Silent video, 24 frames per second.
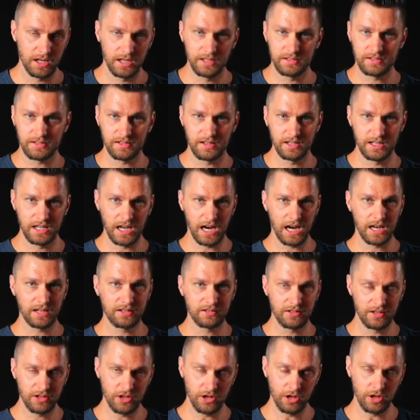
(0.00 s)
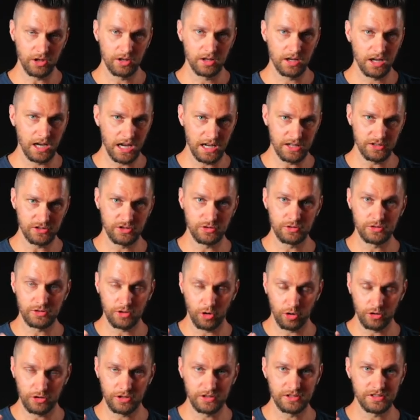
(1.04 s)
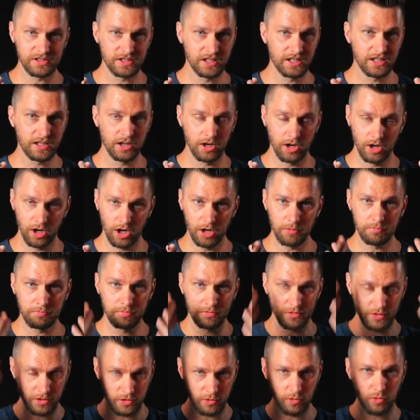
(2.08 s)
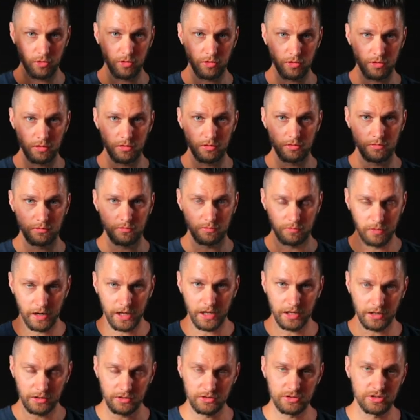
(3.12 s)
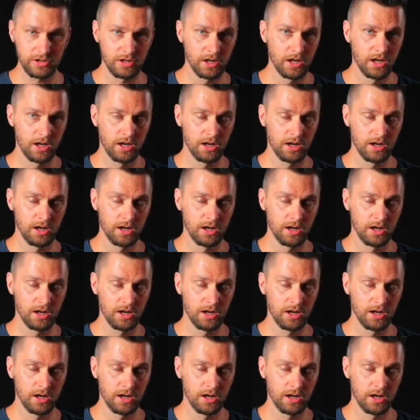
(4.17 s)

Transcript: It's the idea as you start to sing up your range